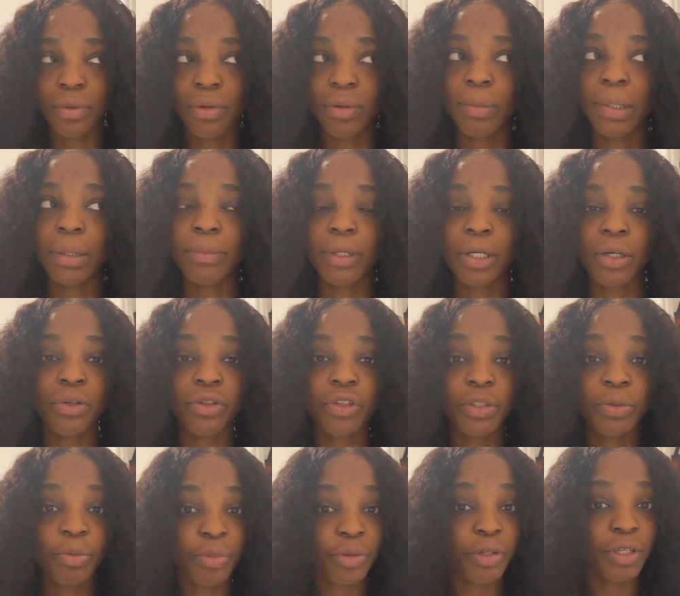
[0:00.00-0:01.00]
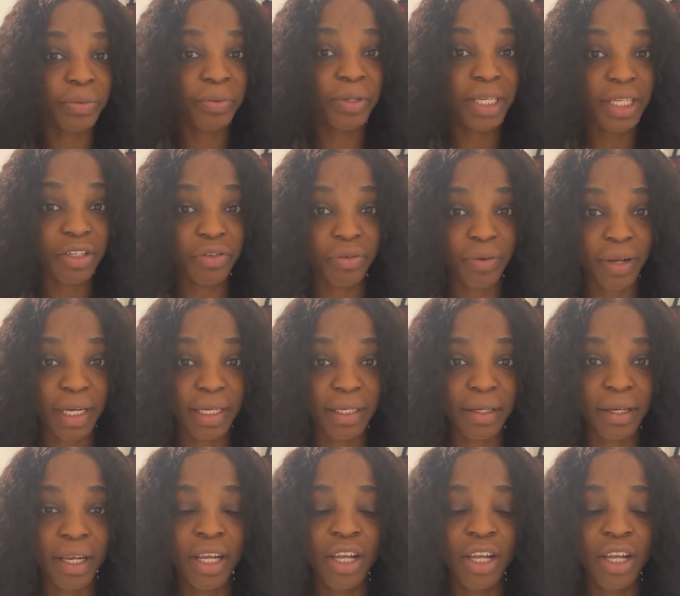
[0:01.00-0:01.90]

Oh my god, these people, they really tried.